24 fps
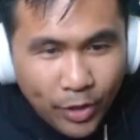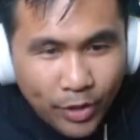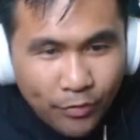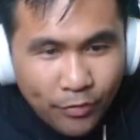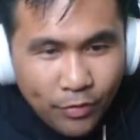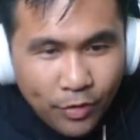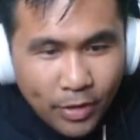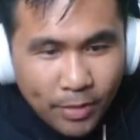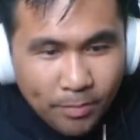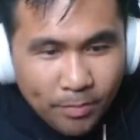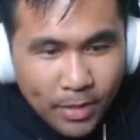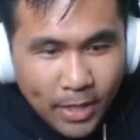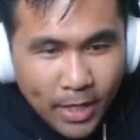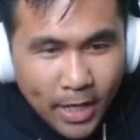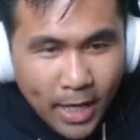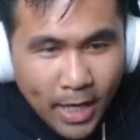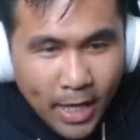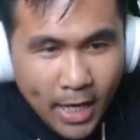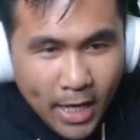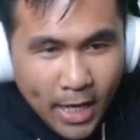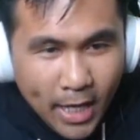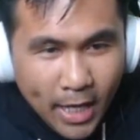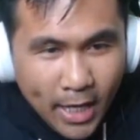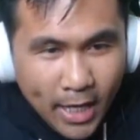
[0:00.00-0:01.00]
for the
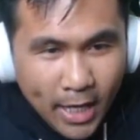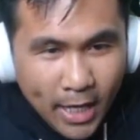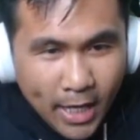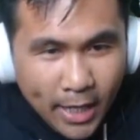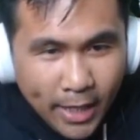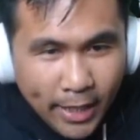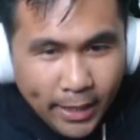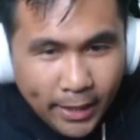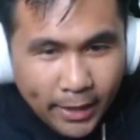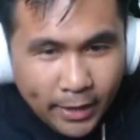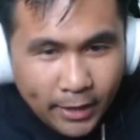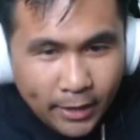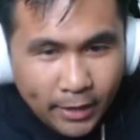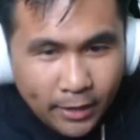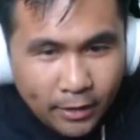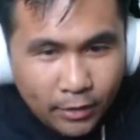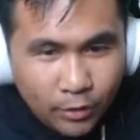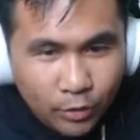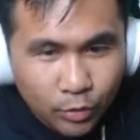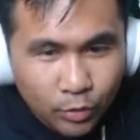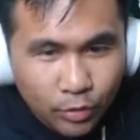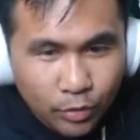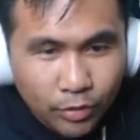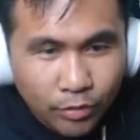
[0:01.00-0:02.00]
money.
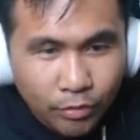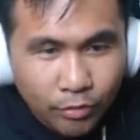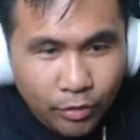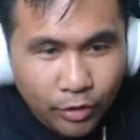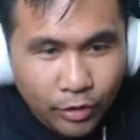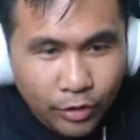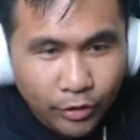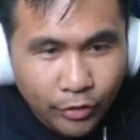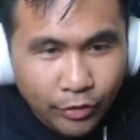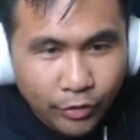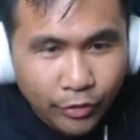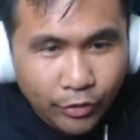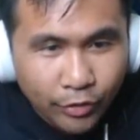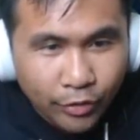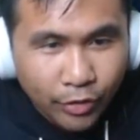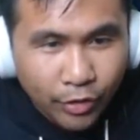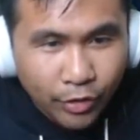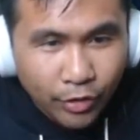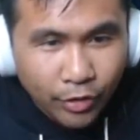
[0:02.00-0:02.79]
Traverse.